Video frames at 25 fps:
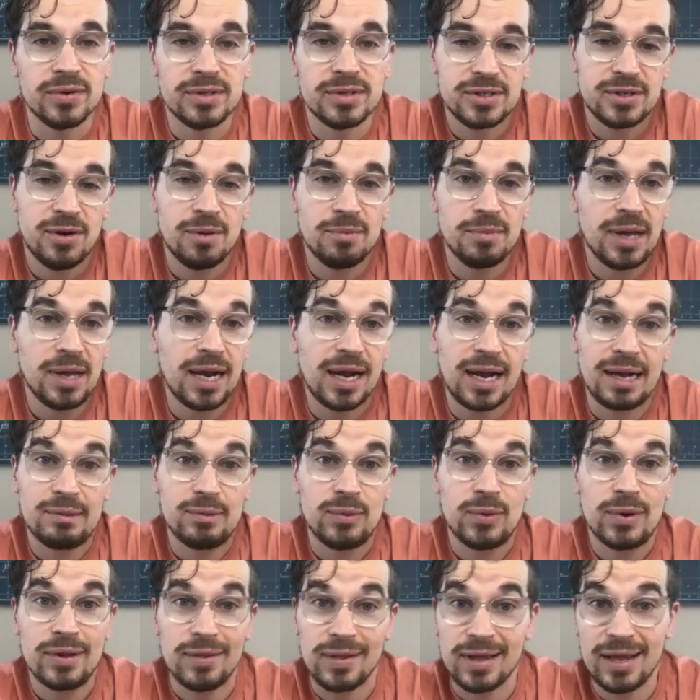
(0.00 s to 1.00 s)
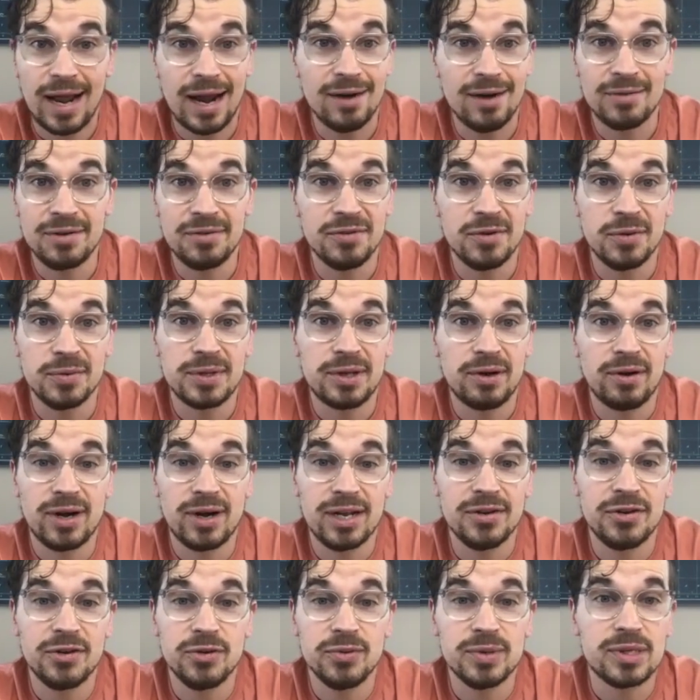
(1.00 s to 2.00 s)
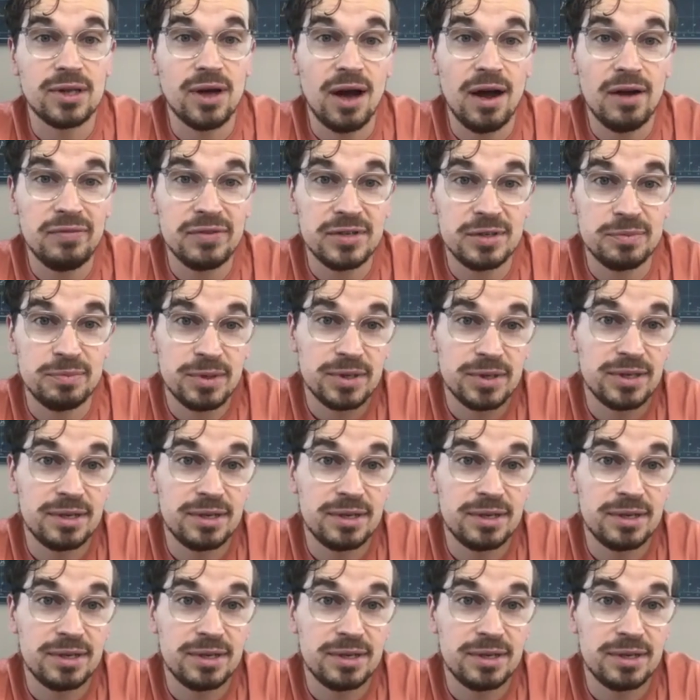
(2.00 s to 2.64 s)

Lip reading: So I'm like, what are they? I don't even know what they're going to do with the office building.